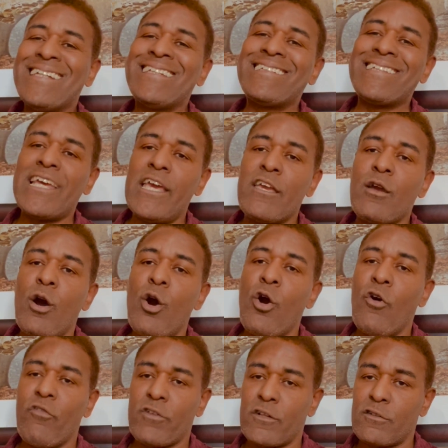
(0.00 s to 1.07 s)
take
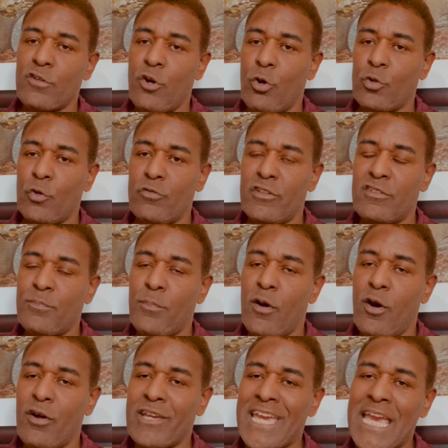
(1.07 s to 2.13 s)
over the total in this
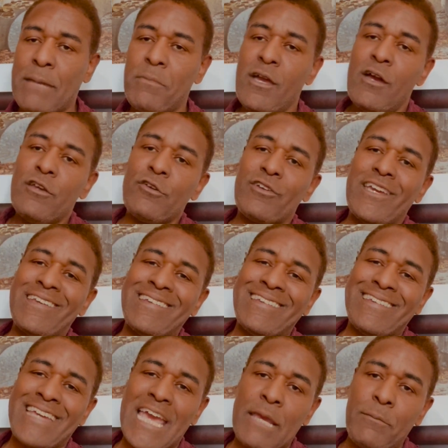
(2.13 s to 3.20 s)
ball game. You're getting
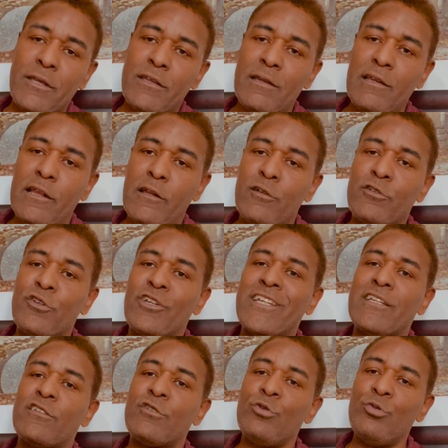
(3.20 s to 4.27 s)
Damian Lillard. You're
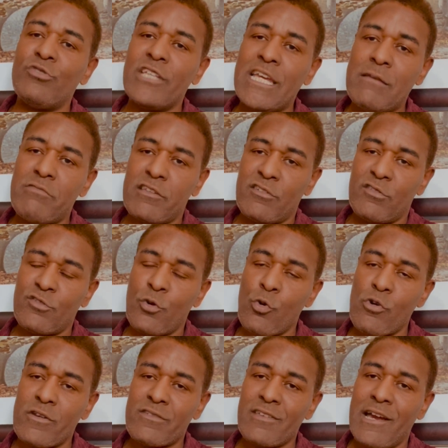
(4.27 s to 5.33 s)
getting two teams that can
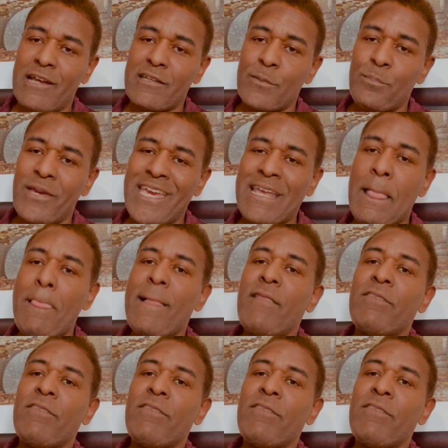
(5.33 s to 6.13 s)
score inside the paint.